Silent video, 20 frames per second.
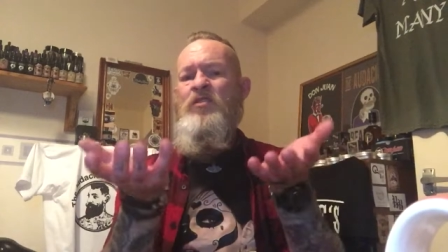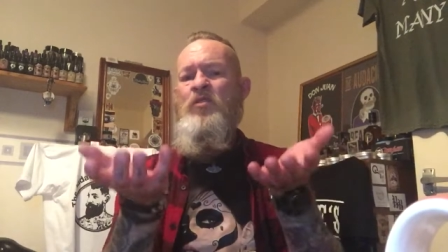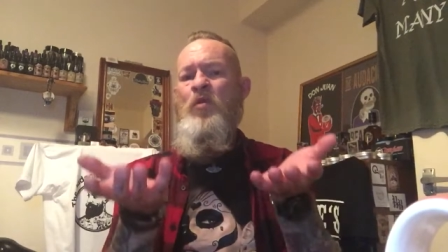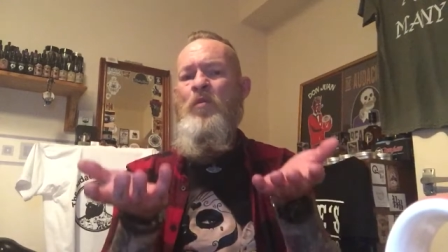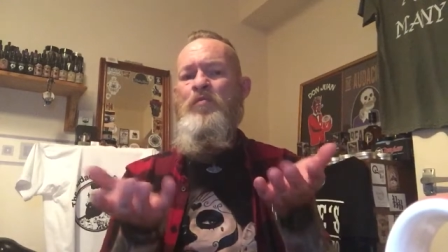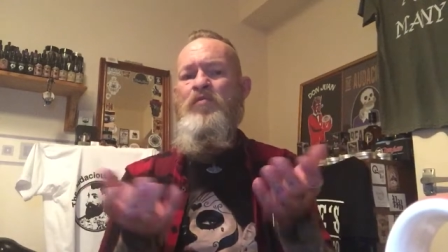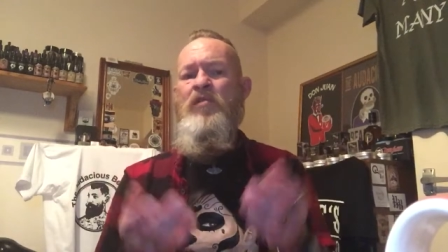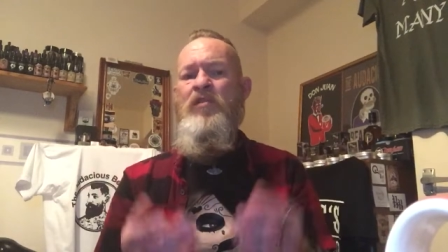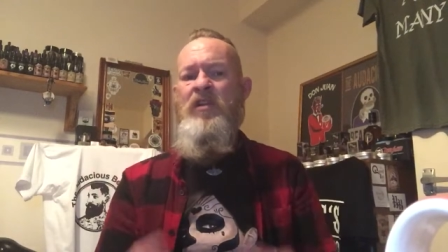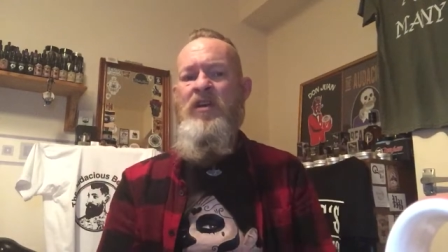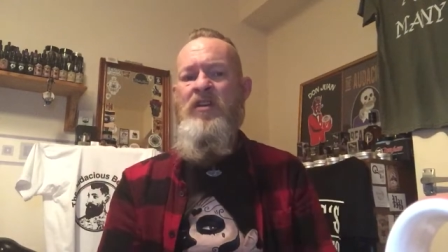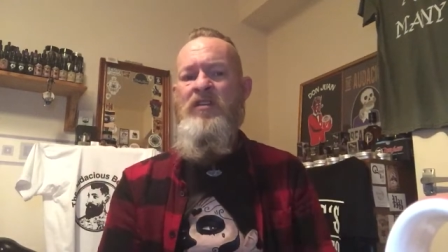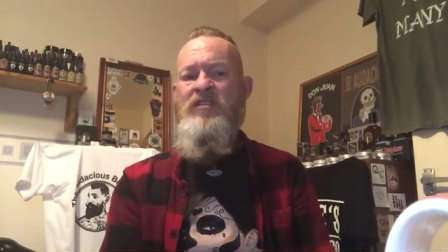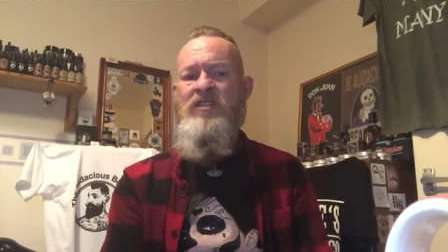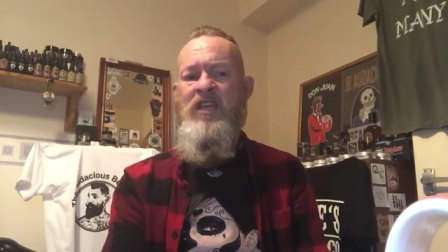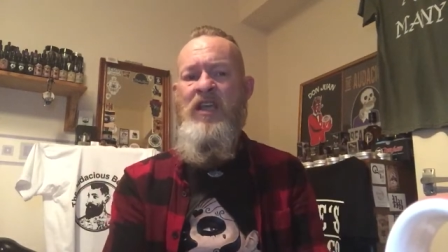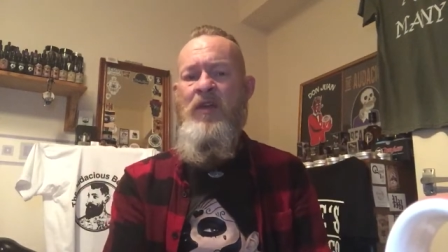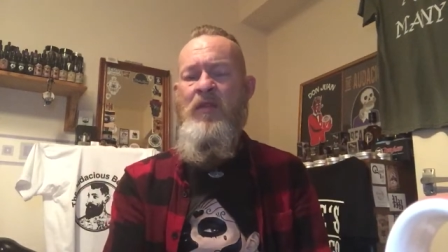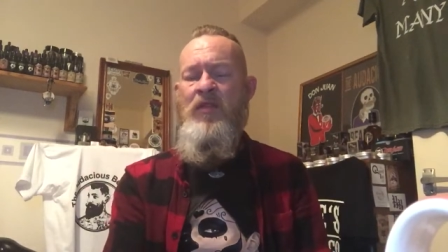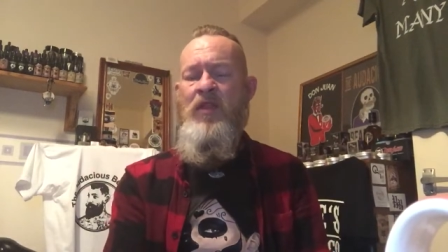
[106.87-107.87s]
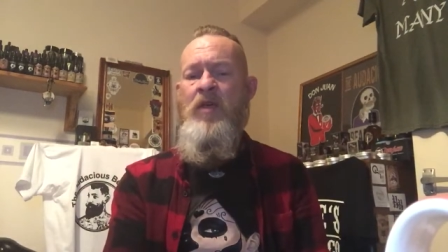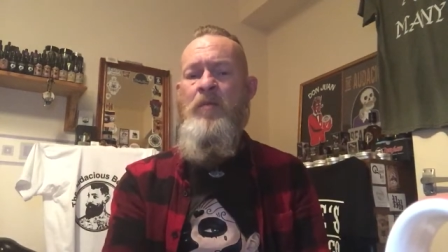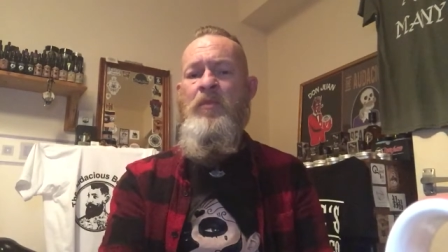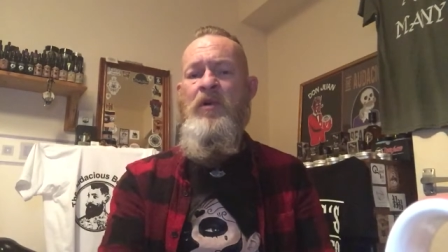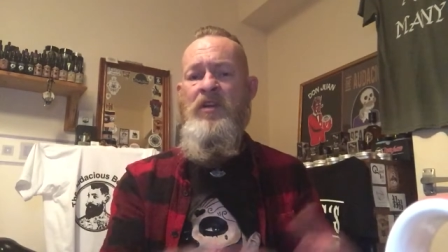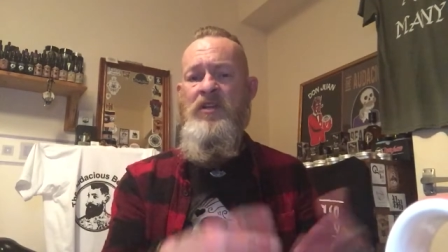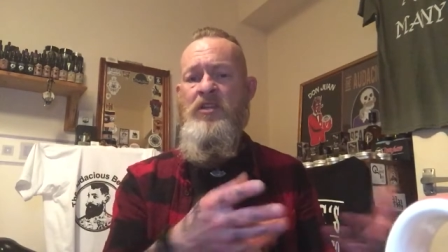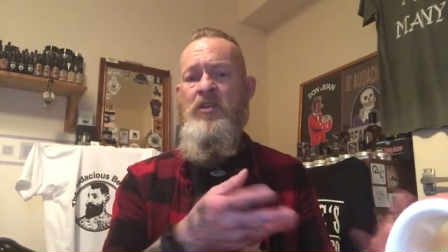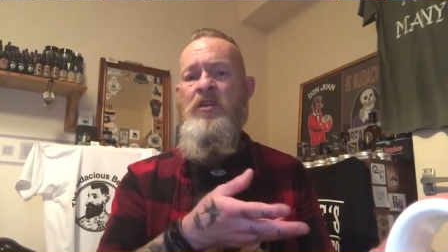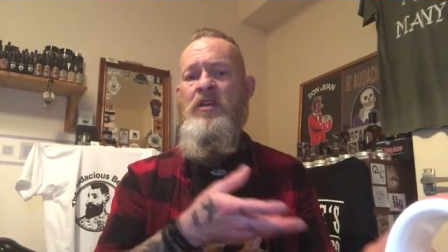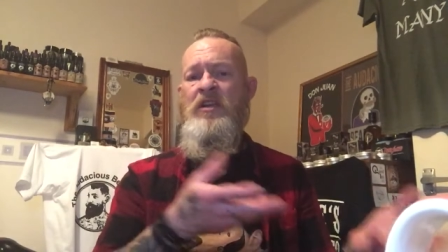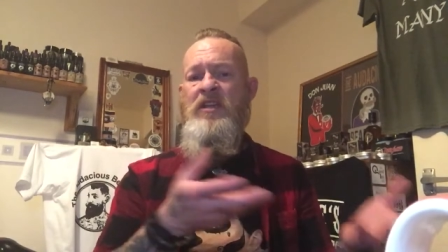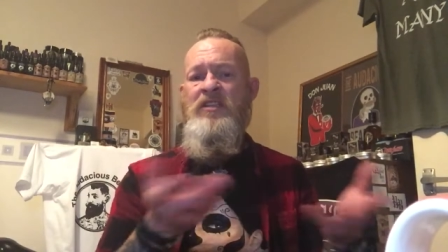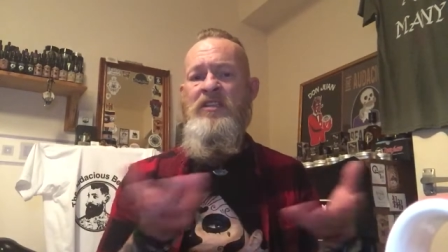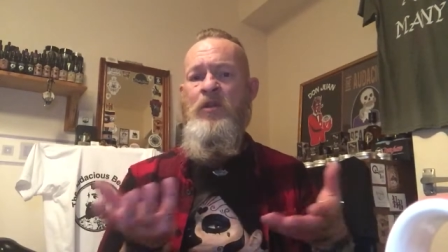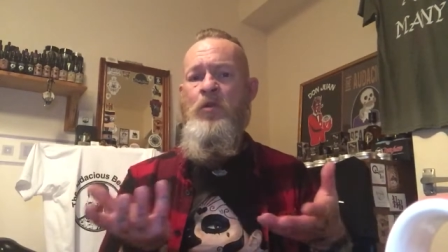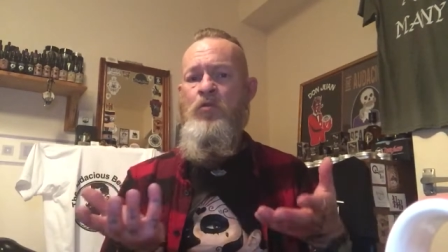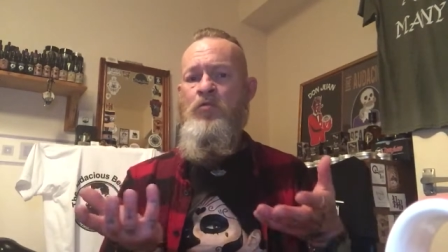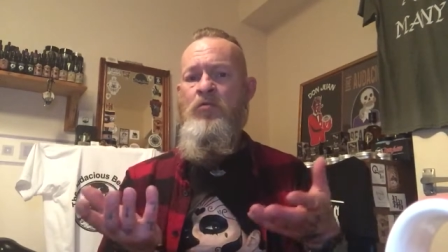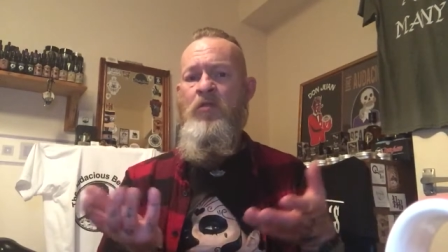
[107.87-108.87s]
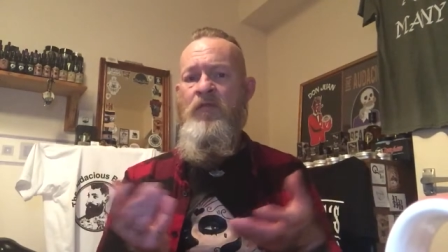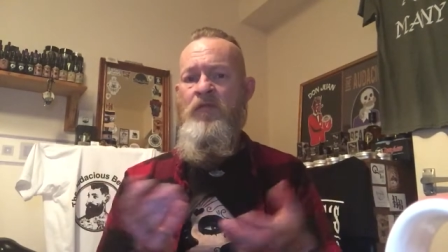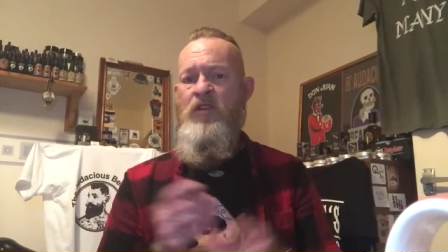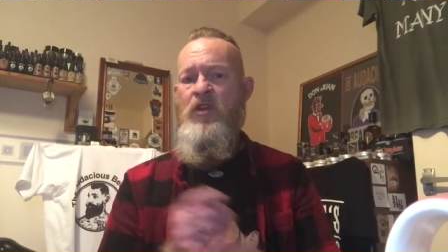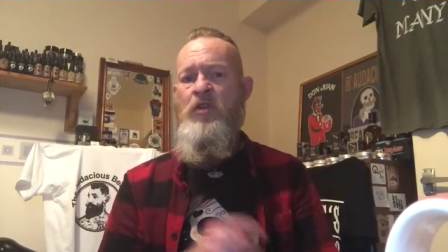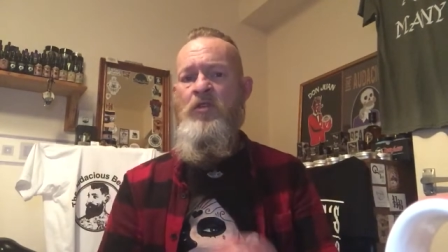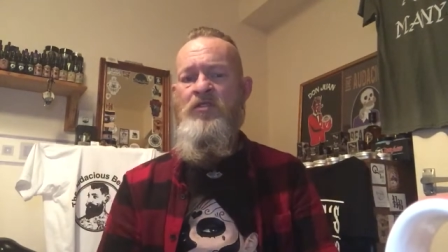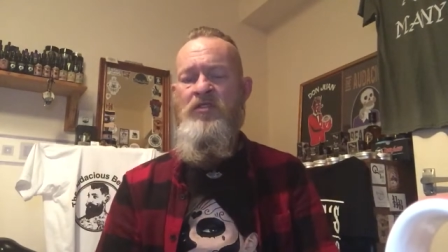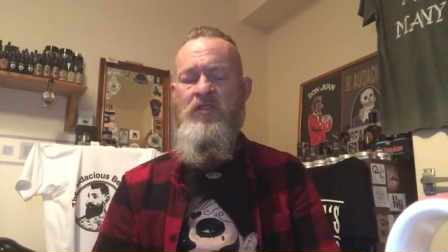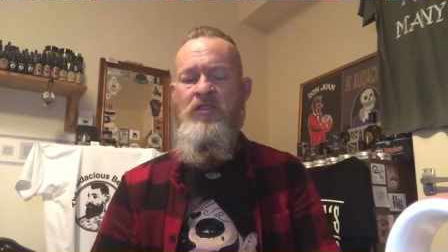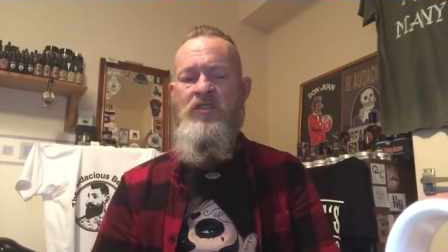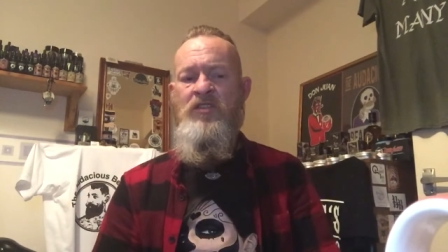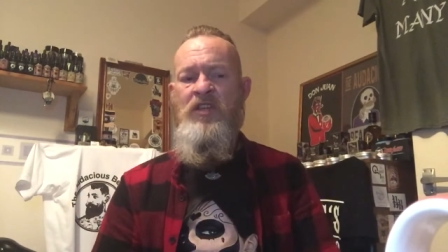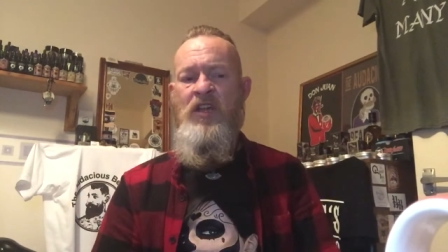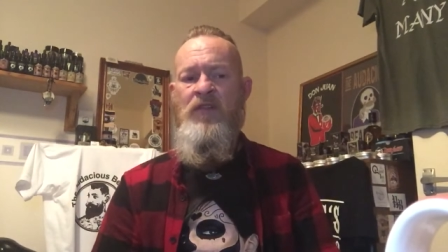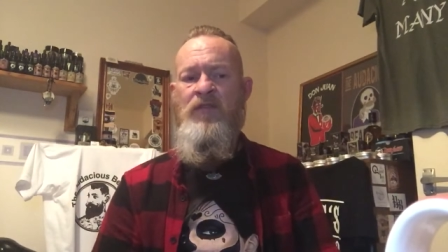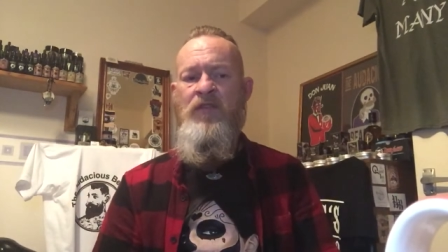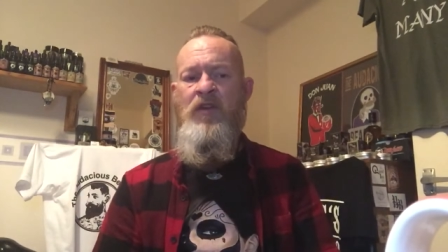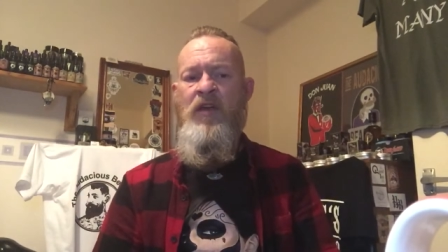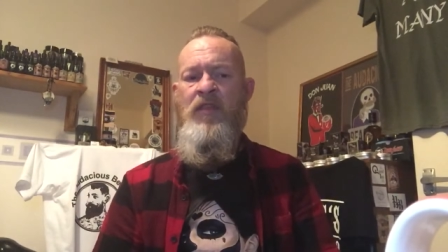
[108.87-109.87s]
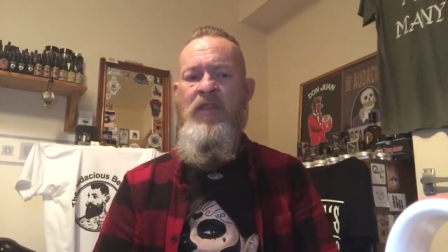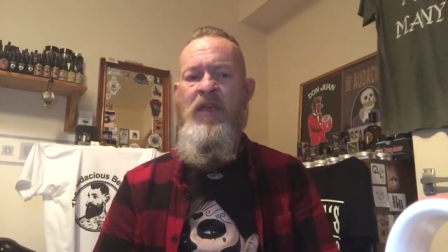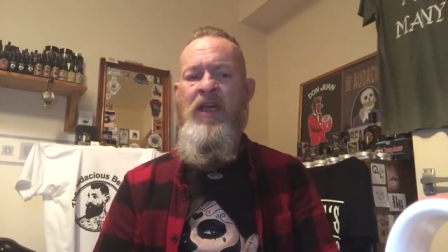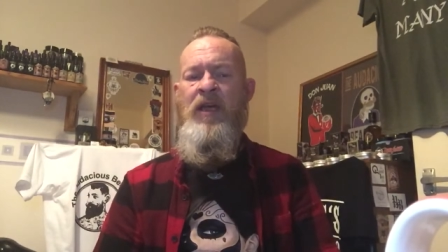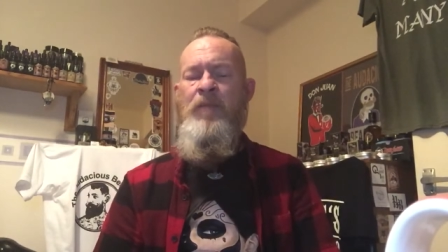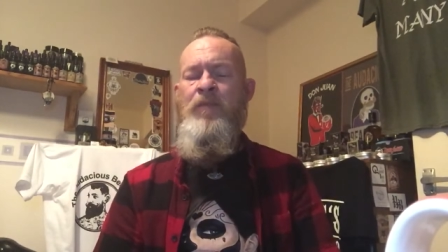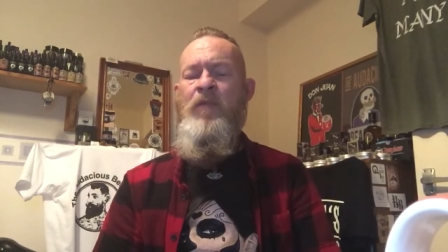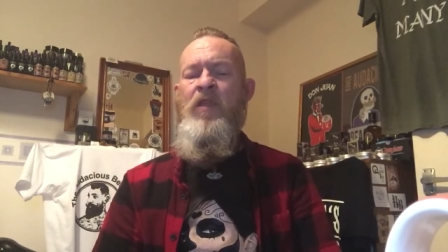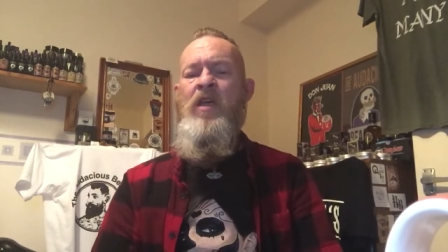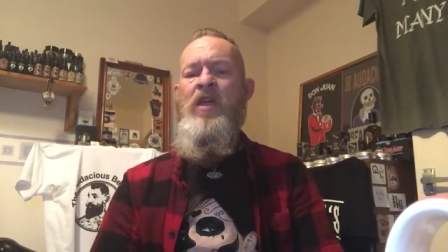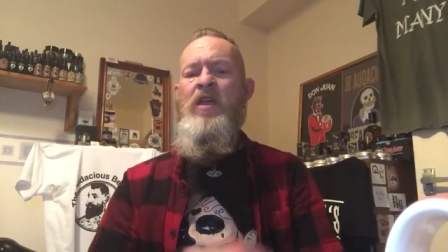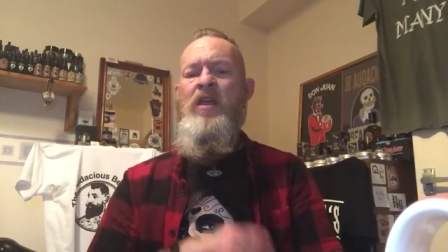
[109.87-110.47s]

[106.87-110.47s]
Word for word: sort of products out there by doing these little reviews and stuff like that.